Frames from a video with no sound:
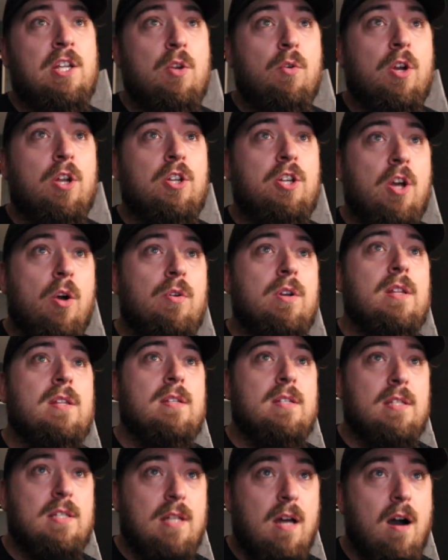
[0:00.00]
You could go to
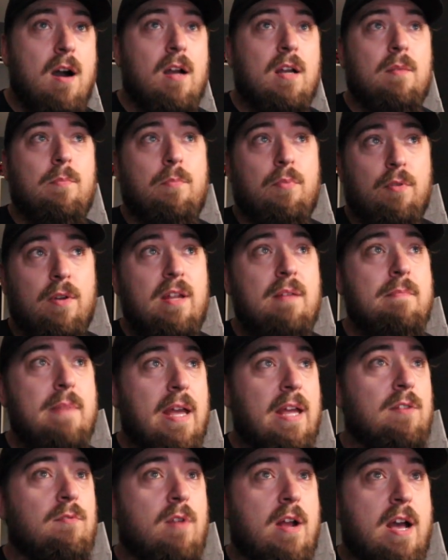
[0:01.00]
the stock
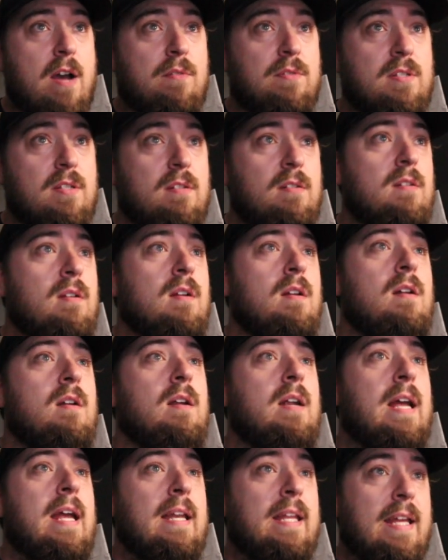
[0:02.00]
pre-made route
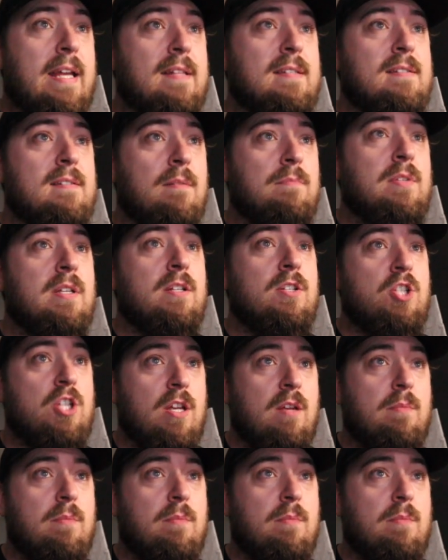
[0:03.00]
and get something